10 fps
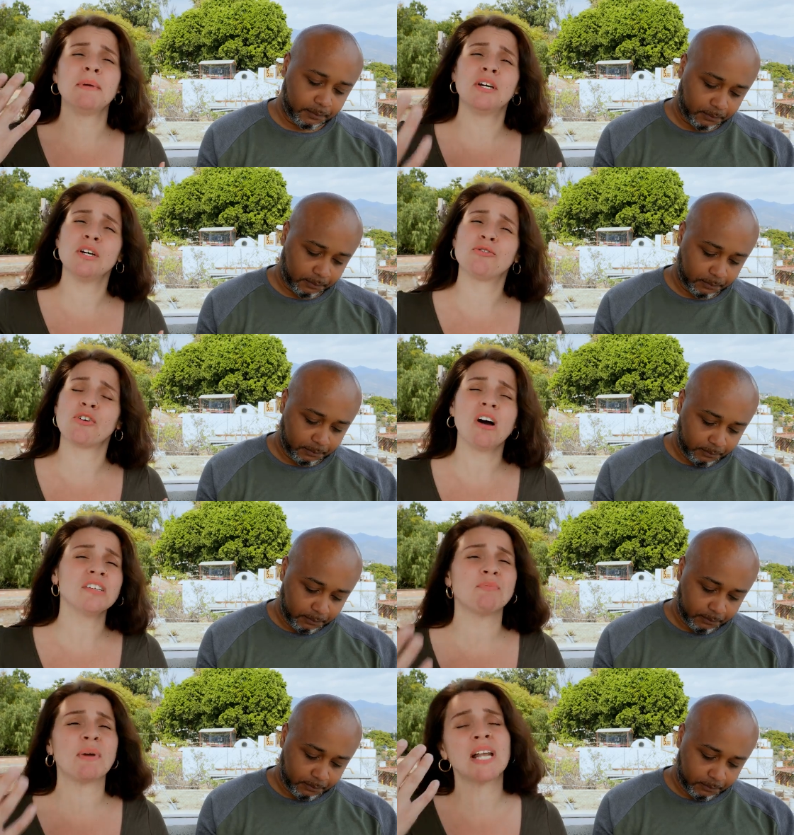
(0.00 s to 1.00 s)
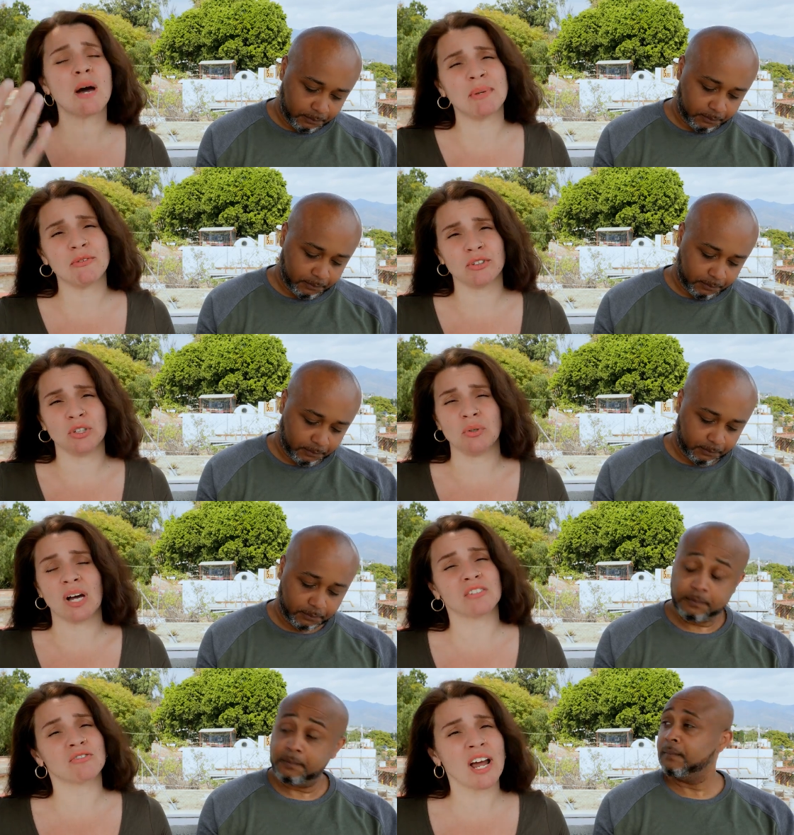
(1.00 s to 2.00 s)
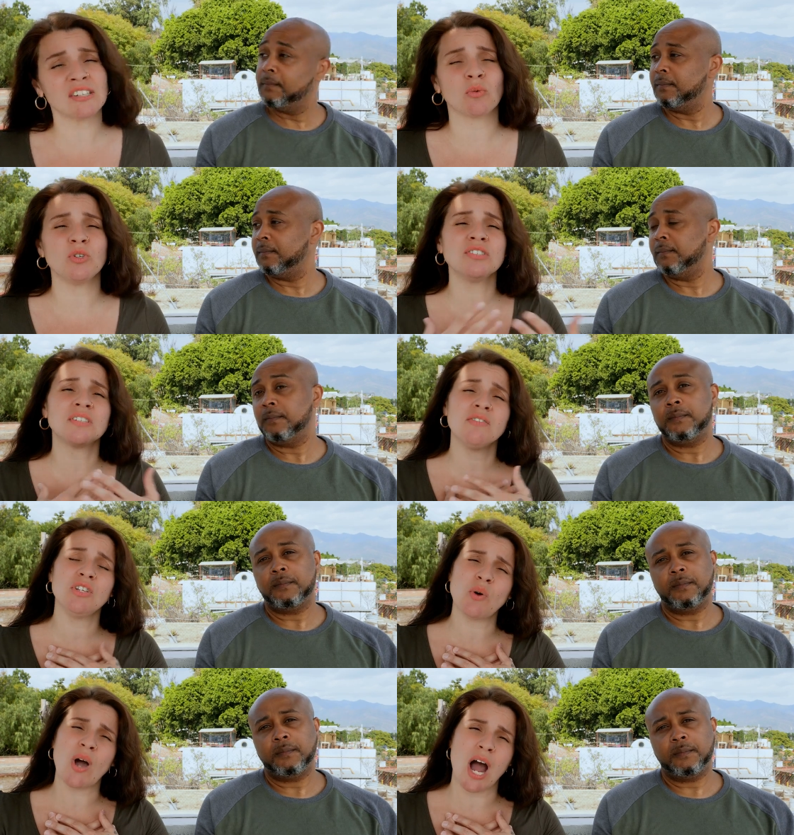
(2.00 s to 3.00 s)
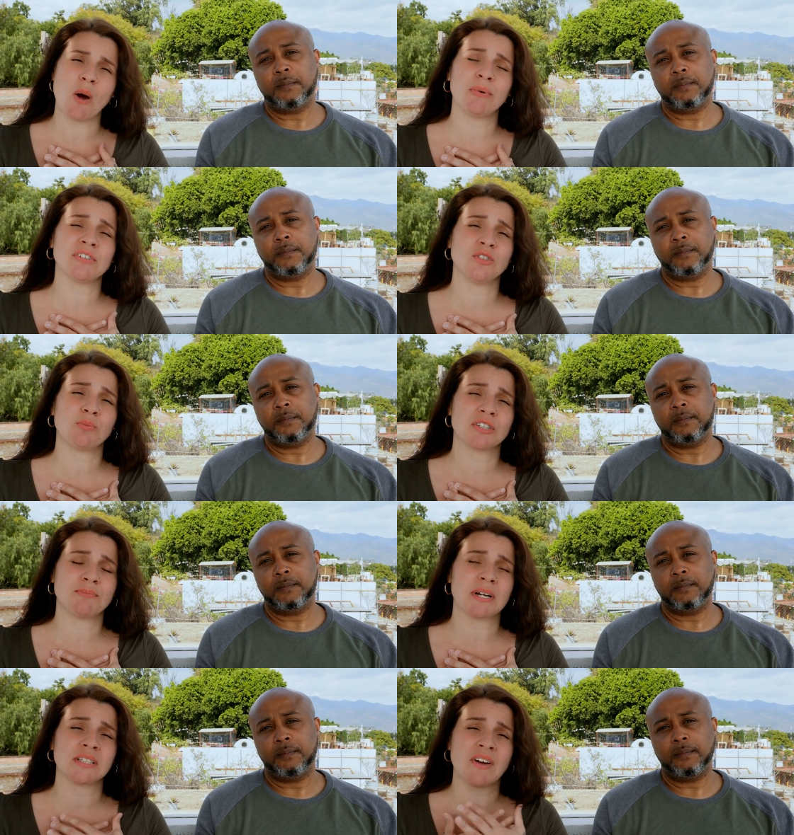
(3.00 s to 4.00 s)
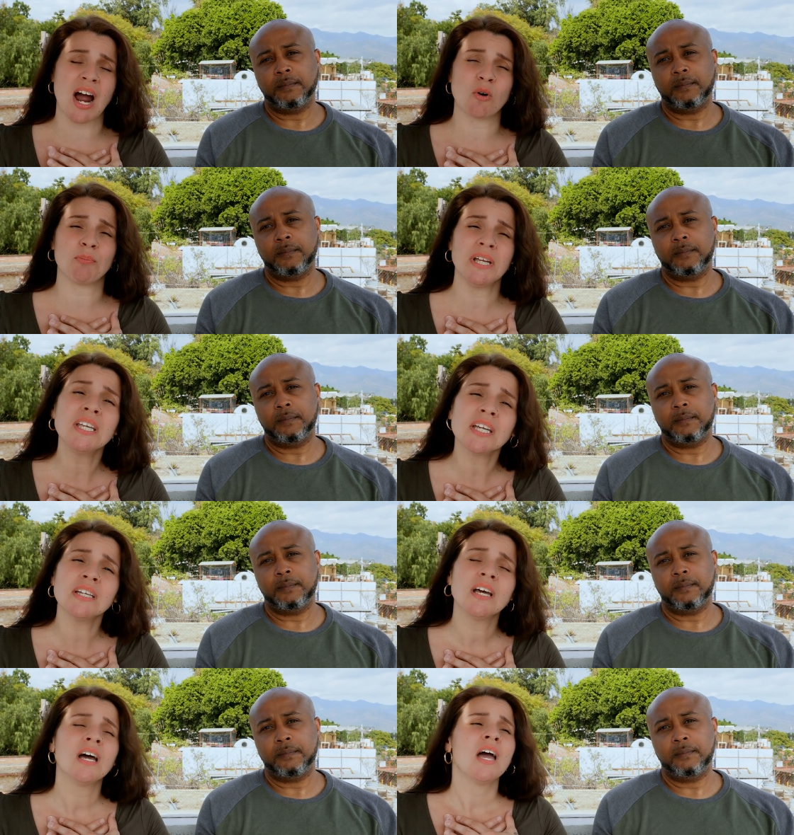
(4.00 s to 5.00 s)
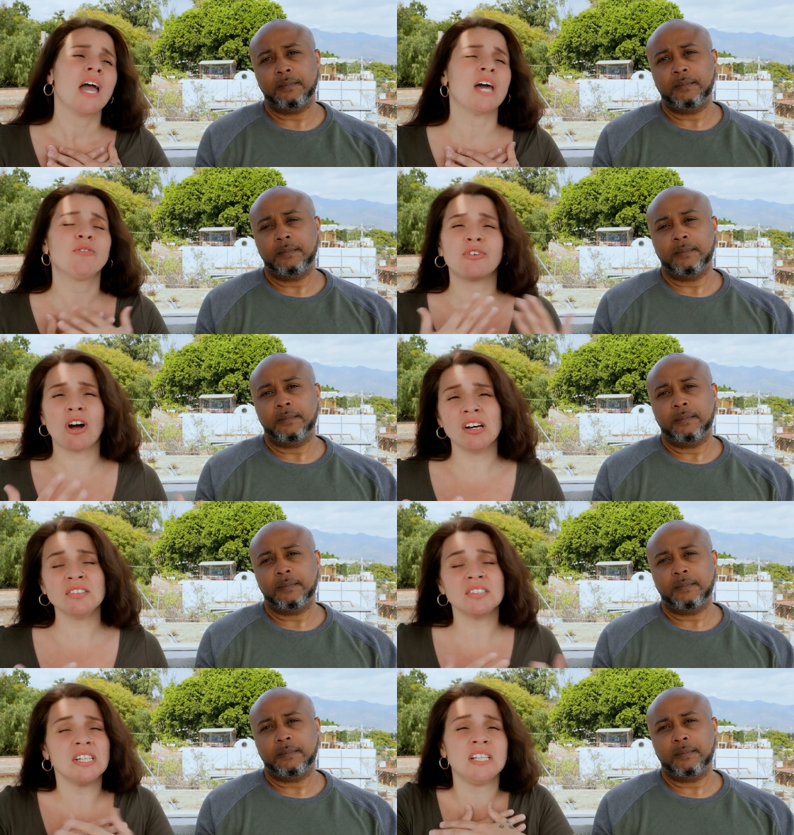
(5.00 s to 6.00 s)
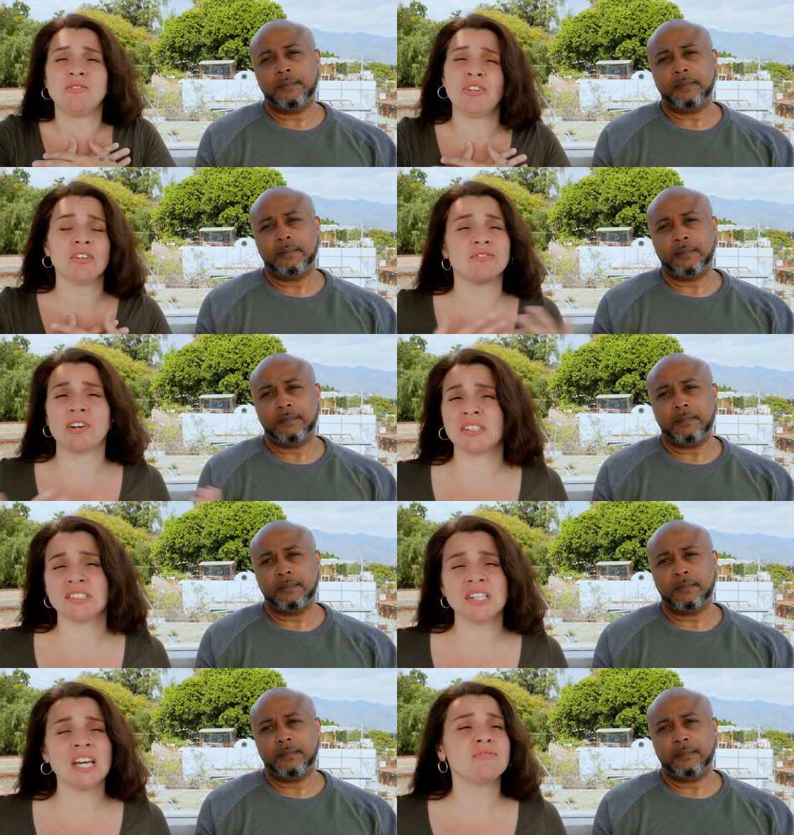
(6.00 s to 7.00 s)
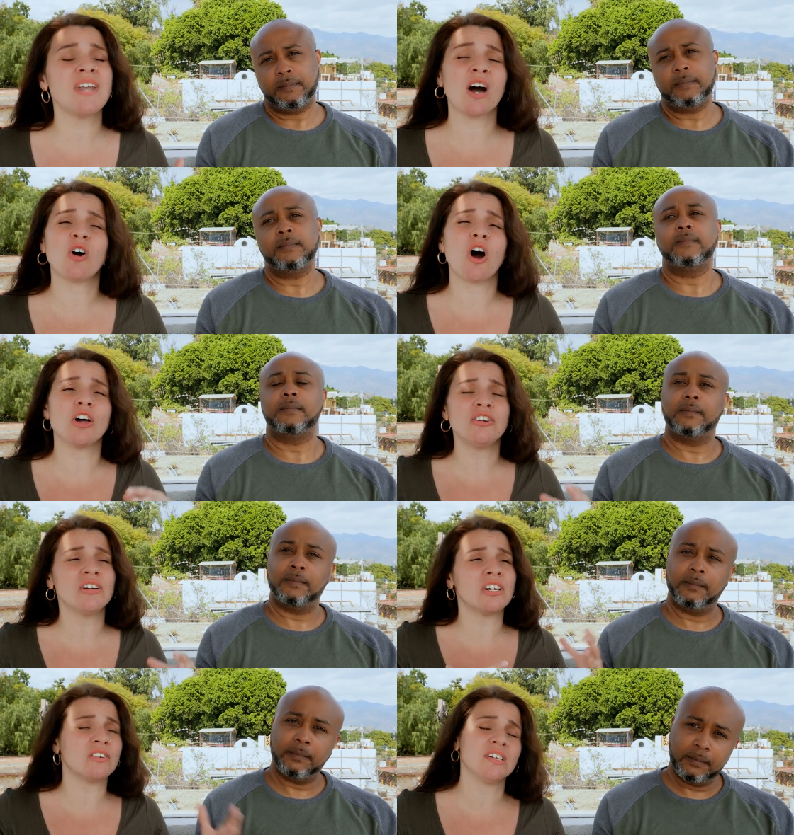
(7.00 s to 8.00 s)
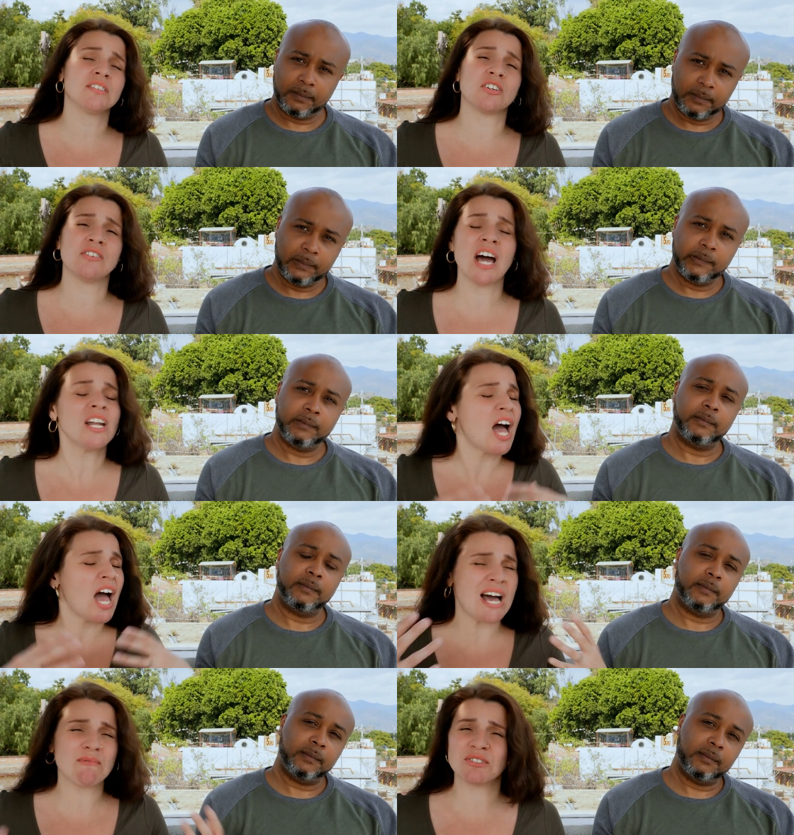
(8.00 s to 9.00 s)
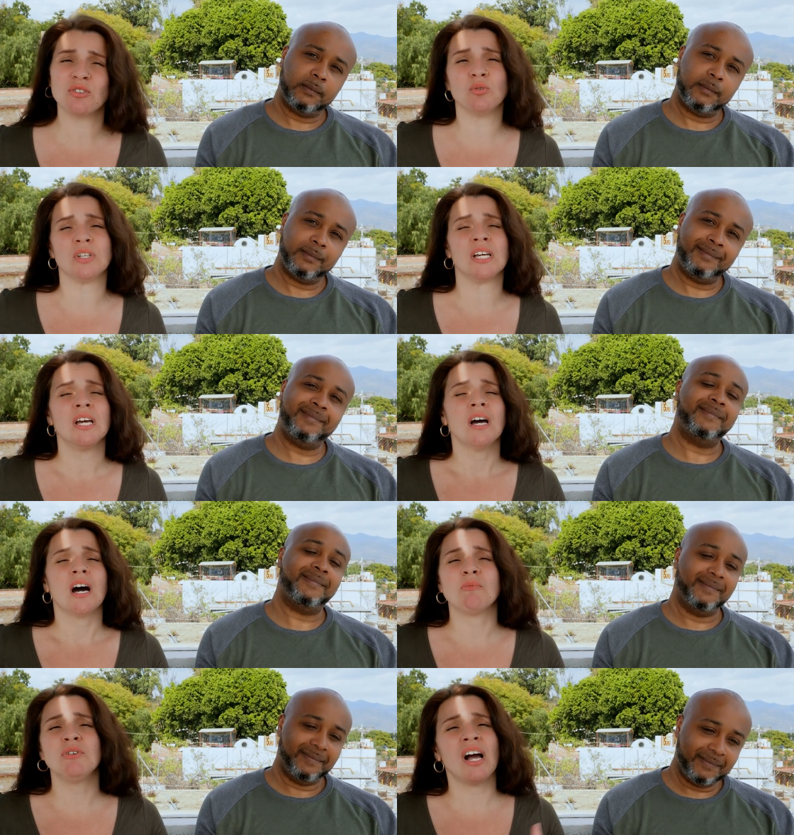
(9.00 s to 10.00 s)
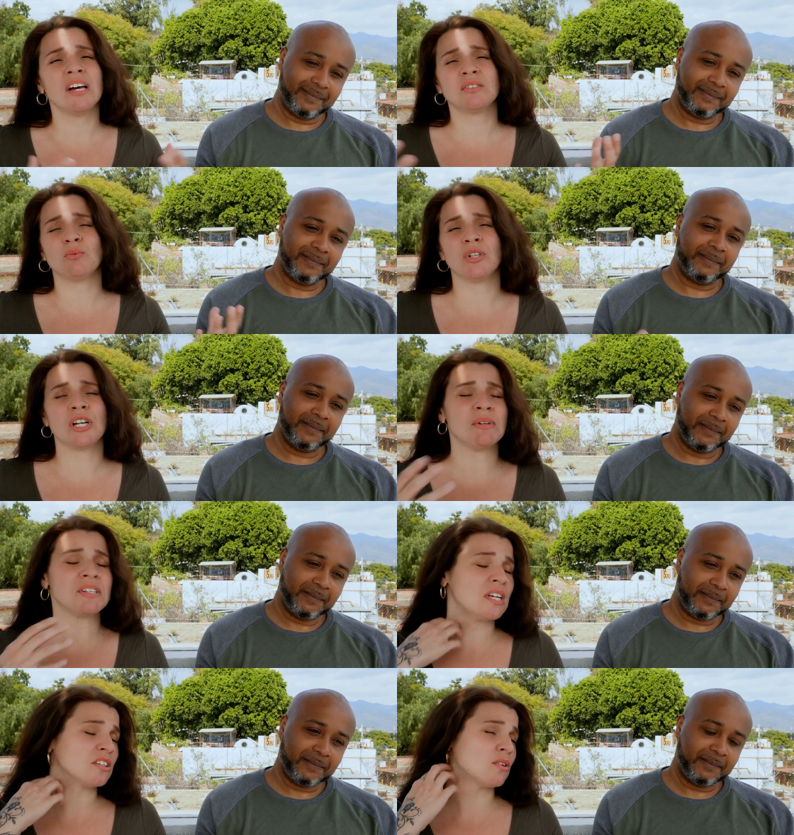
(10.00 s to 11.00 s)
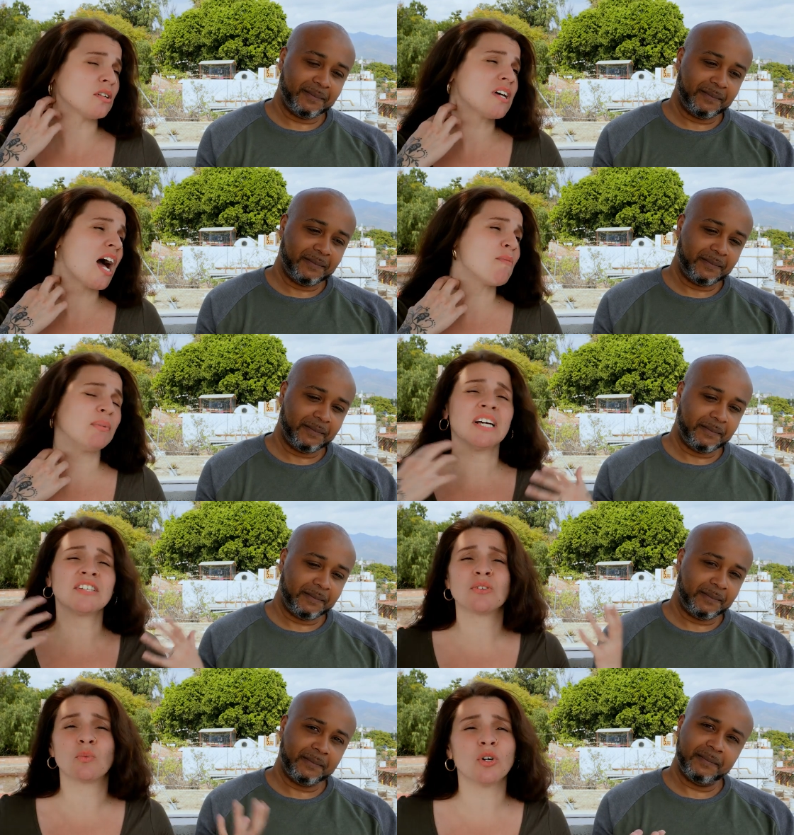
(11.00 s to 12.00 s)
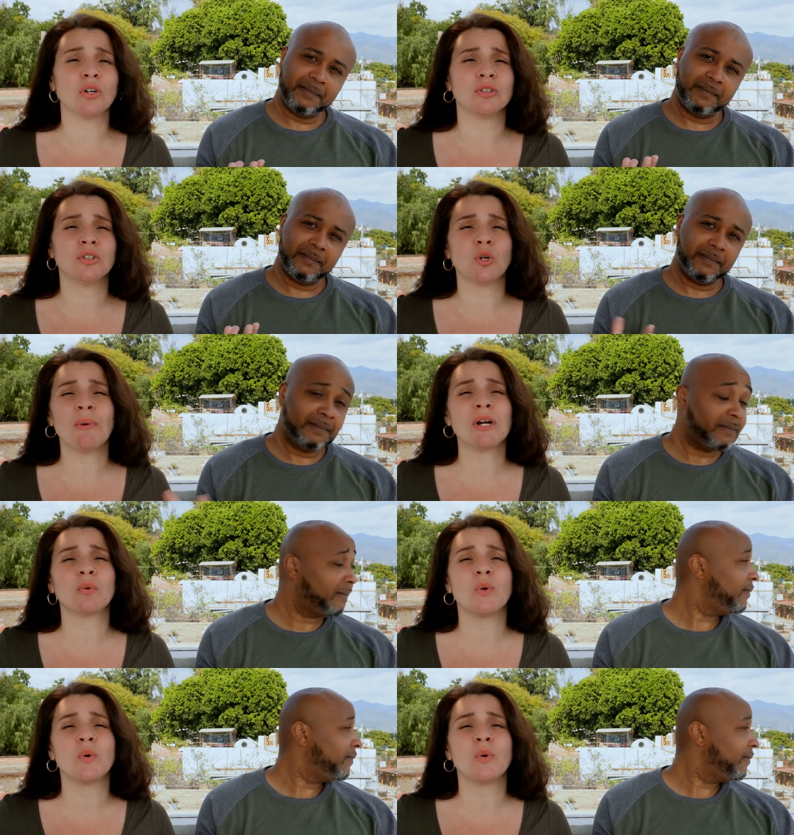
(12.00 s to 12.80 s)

Speaker 1: be good for us may not be for you guys, right? So we're just giving you our personal perspective, our opinion, and for us, it feels very safe. Now, are there areas that are not? Absolutely. Um, you guys will hear me say this all the time, but that's the world. No matter